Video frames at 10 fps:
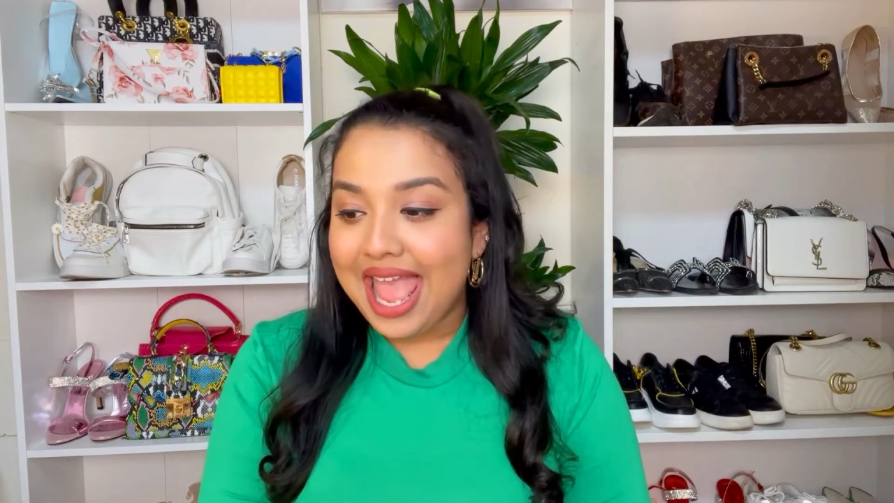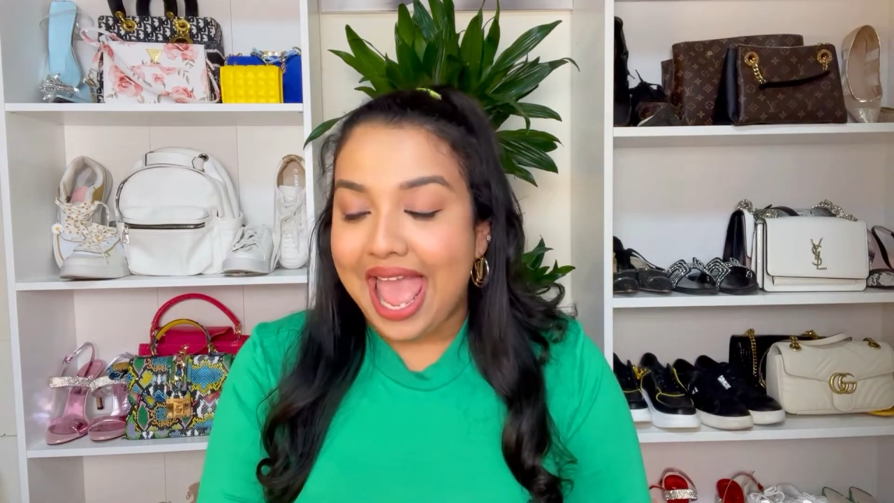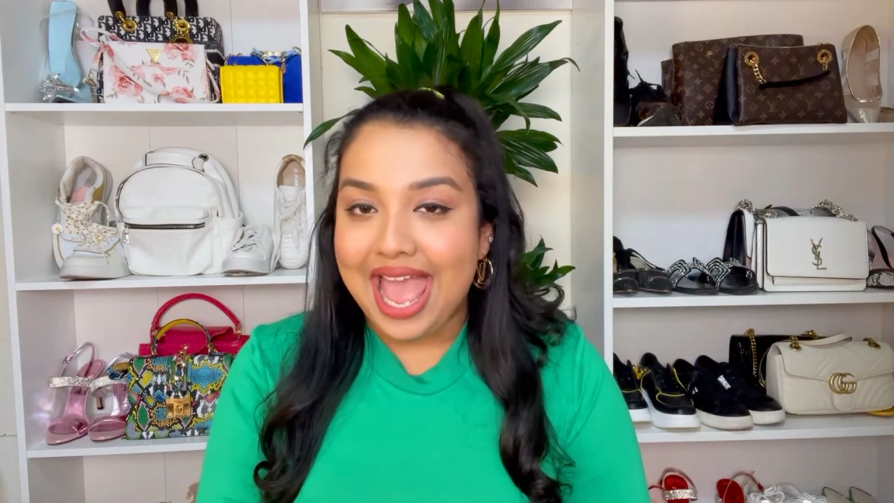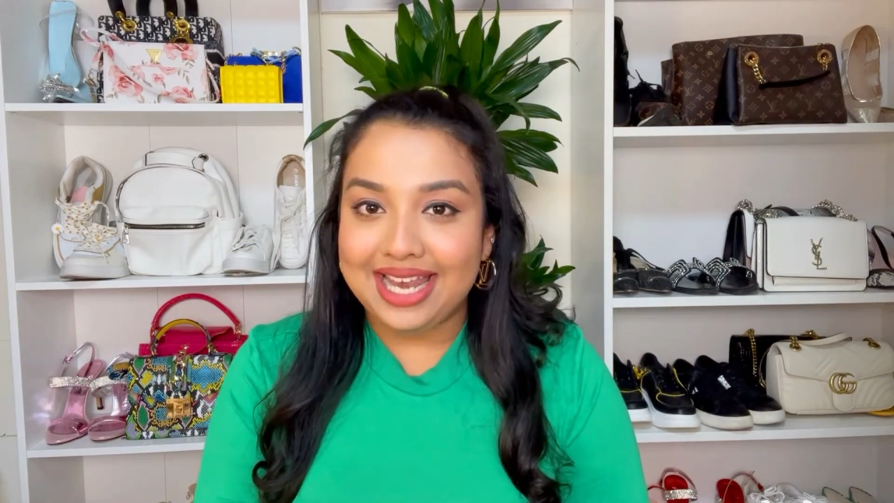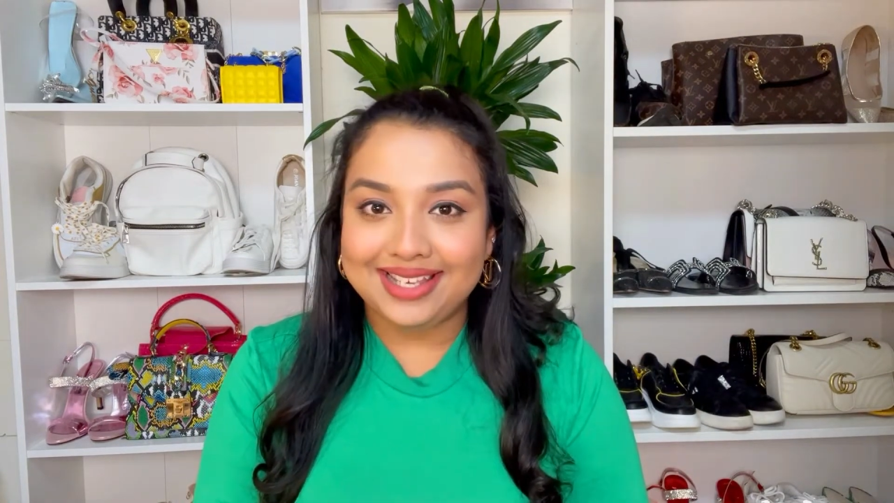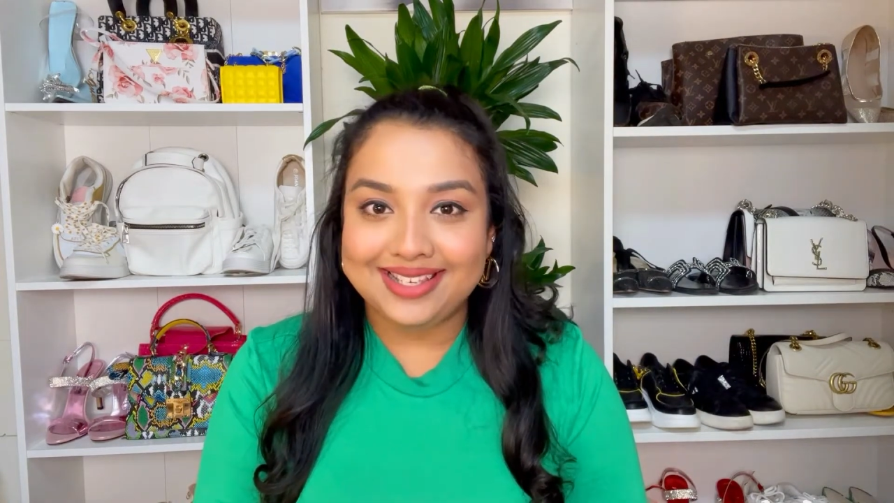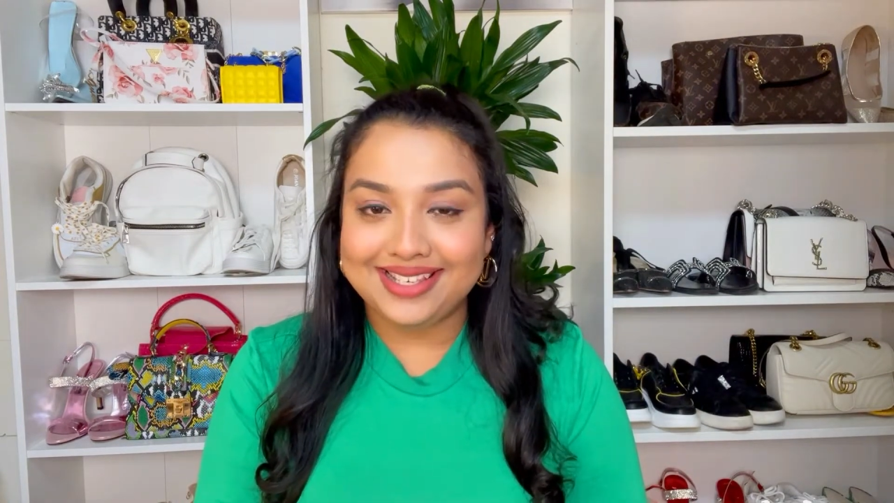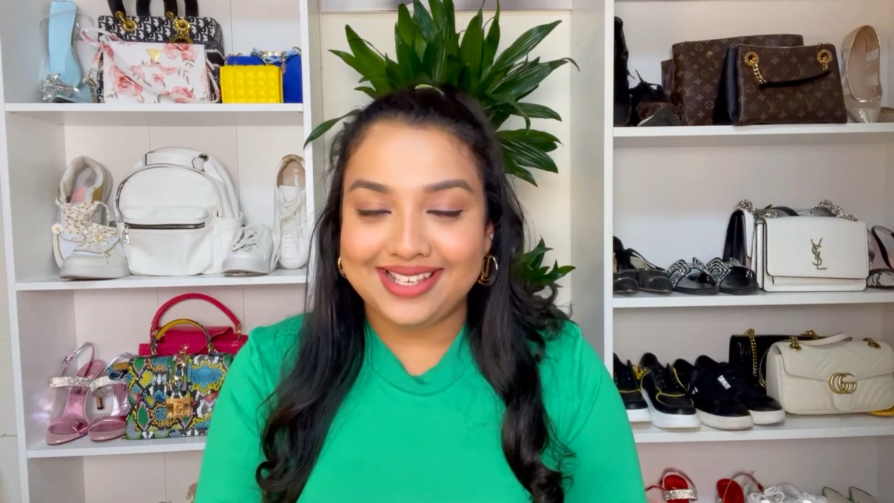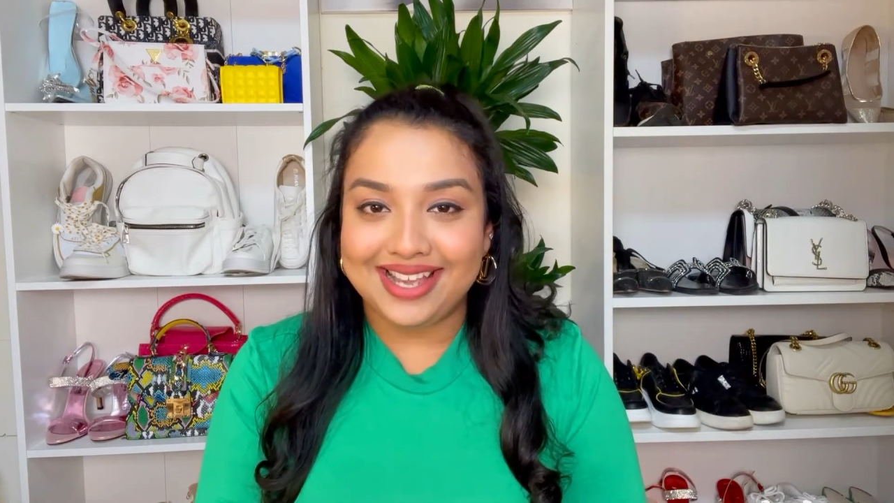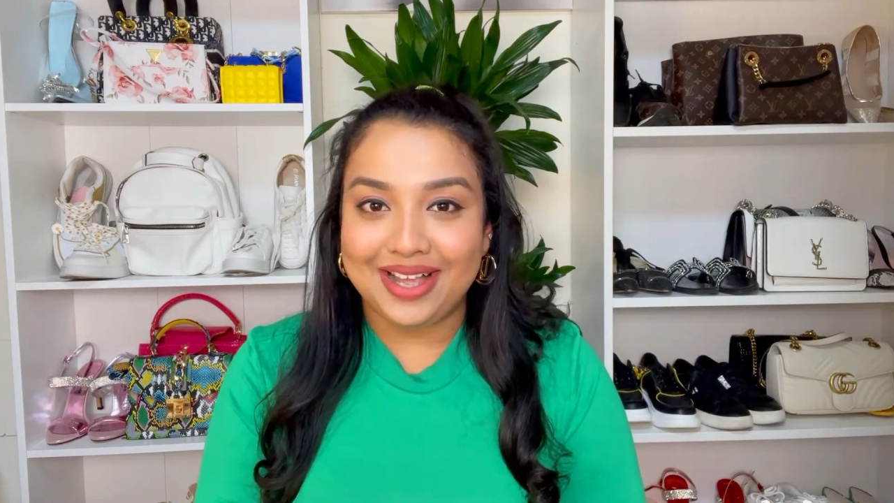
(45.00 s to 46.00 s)

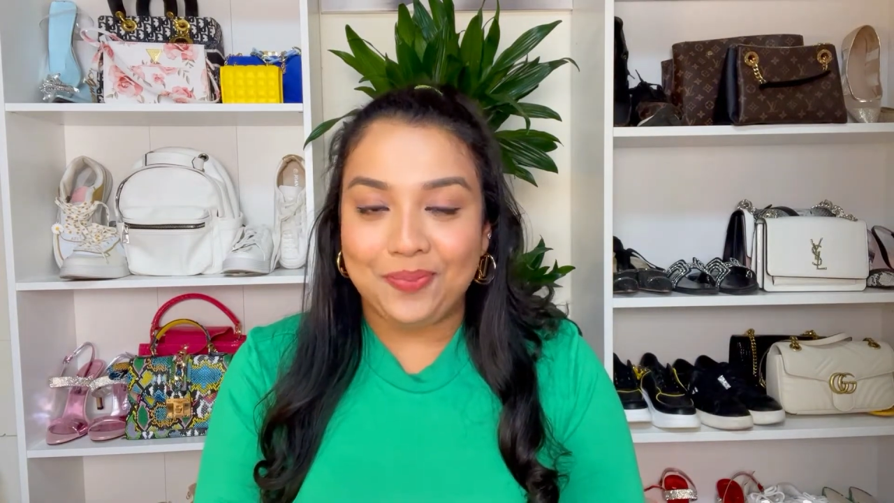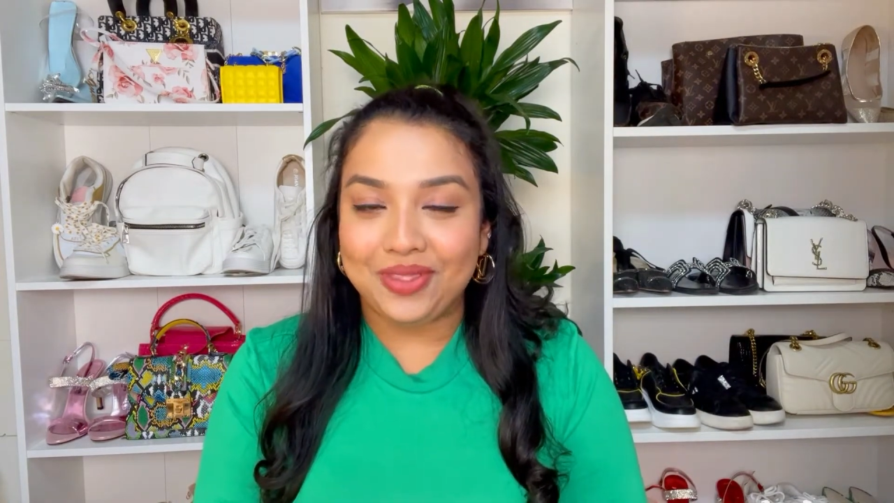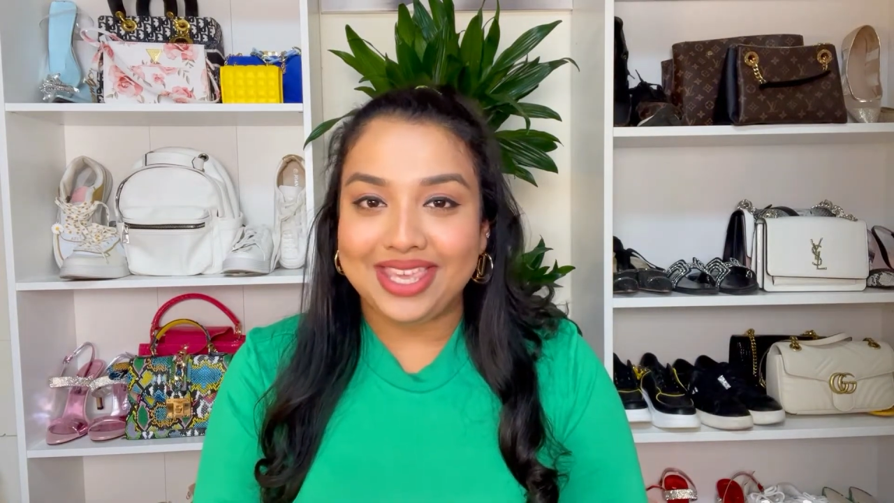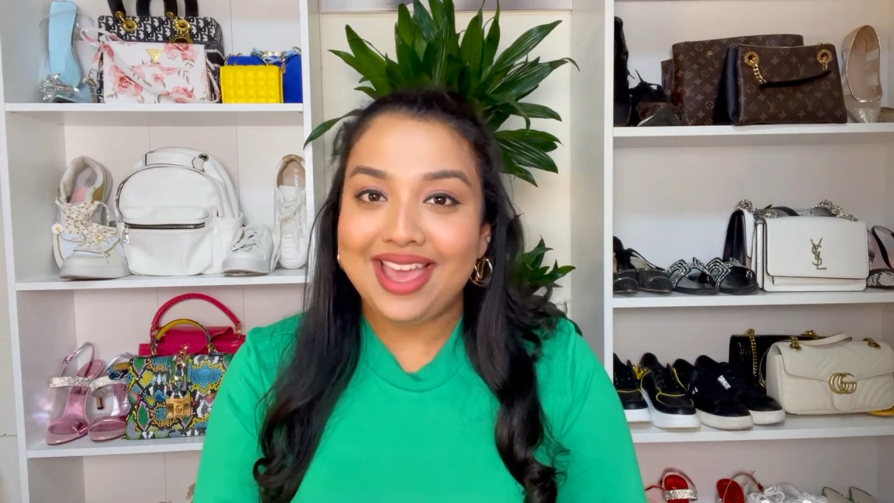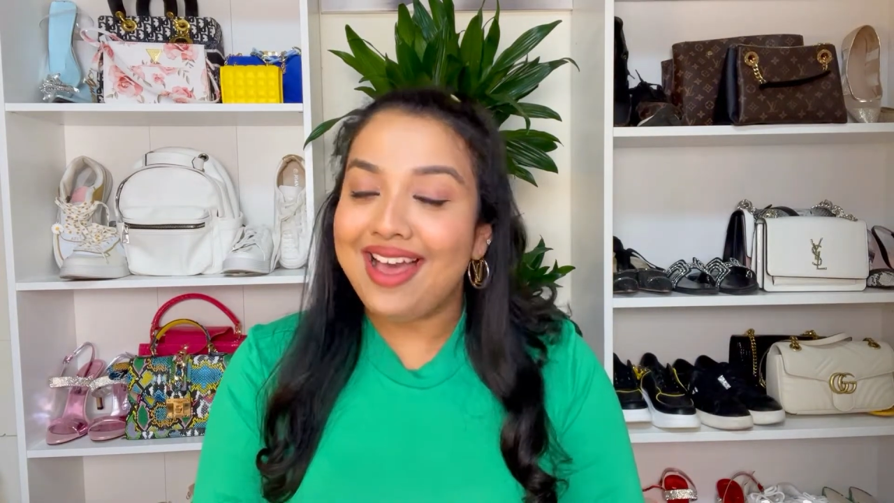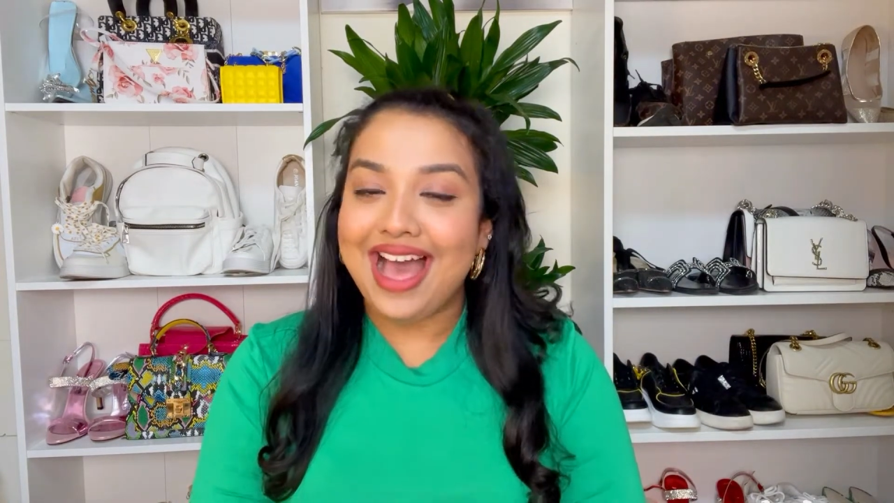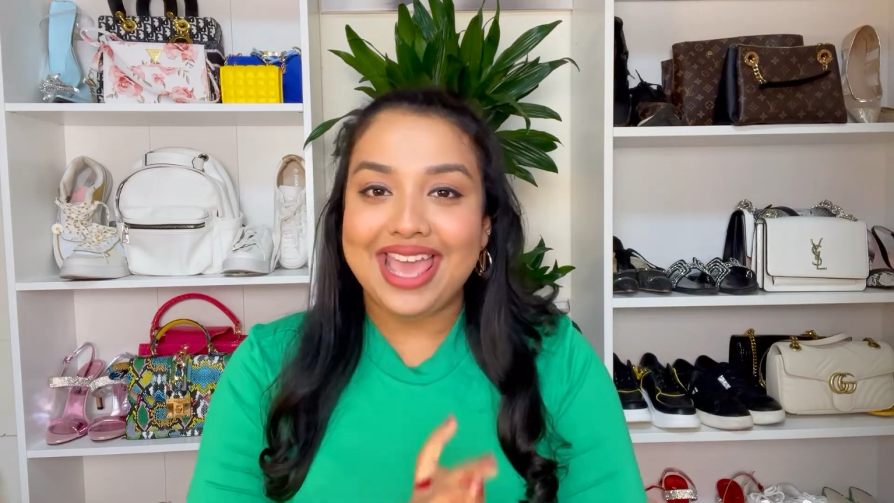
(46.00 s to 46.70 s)
And yeah,